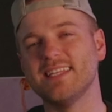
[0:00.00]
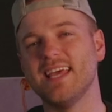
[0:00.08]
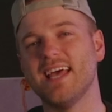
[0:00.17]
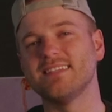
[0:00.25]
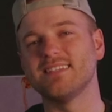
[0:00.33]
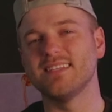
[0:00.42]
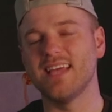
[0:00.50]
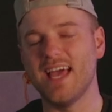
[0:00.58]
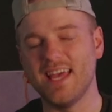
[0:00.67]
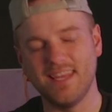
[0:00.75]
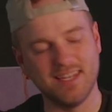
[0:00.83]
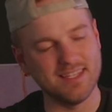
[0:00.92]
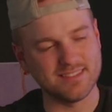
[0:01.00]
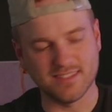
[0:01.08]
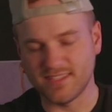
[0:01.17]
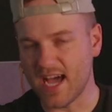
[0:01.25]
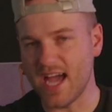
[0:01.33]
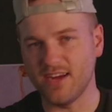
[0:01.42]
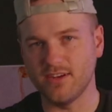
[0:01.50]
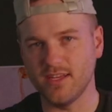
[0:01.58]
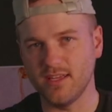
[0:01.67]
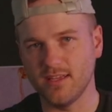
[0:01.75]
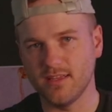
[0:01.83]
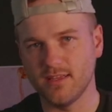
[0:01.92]
its
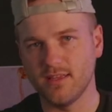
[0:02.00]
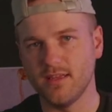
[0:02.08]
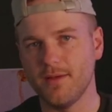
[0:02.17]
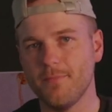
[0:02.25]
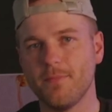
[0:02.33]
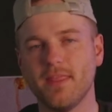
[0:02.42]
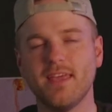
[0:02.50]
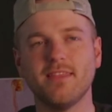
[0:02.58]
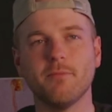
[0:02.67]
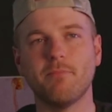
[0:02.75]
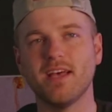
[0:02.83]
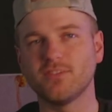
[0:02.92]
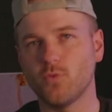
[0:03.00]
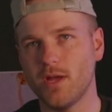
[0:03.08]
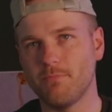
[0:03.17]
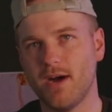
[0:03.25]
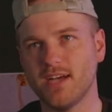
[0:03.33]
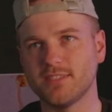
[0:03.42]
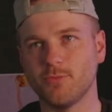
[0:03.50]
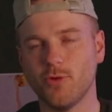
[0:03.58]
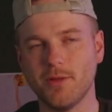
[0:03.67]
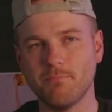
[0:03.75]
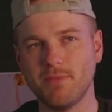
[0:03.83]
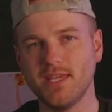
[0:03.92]
entirety, in the best way possible,
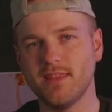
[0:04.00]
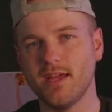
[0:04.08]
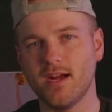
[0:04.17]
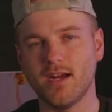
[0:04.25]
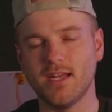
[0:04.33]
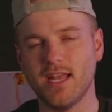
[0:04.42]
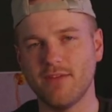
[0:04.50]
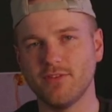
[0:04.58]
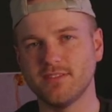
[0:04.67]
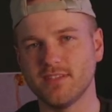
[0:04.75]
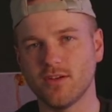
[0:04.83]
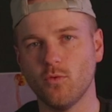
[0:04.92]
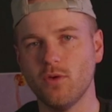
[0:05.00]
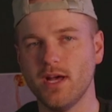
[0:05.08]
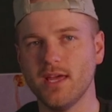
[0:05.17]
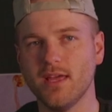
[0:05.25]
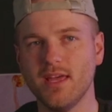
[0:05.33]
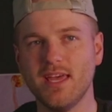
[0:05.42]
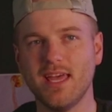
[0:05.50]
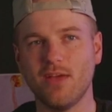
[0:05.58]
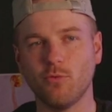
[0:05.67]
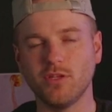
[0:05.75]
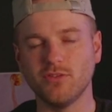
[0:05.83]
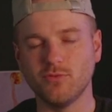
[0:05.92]
and be there in every single way.
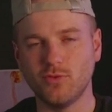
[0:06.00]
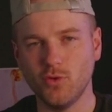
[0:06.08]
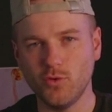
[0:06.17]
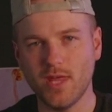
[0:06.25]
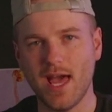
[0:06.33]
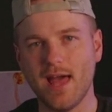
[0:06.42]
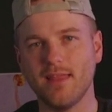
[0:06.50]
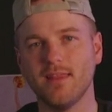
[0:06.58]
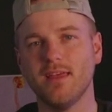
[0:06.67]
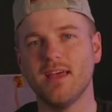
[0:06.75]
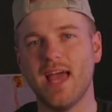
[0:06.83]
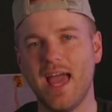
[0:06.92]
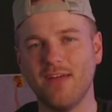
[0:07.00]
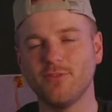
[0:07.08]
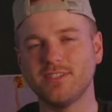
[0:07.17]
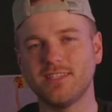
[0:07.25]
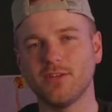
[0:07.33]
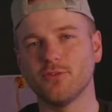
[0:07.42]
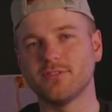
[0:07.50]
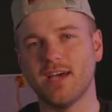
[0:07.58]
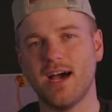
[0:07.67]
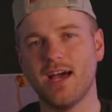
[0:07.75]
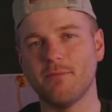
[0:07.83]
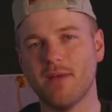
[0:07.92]
And when you do that, every single
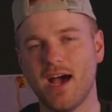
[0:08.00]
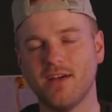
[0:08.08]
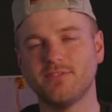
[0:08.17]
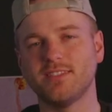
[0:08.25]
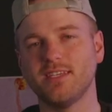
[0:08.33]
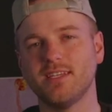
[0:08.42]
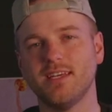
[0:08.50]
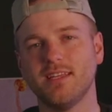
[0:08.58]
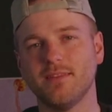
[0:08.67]
time I've seen it,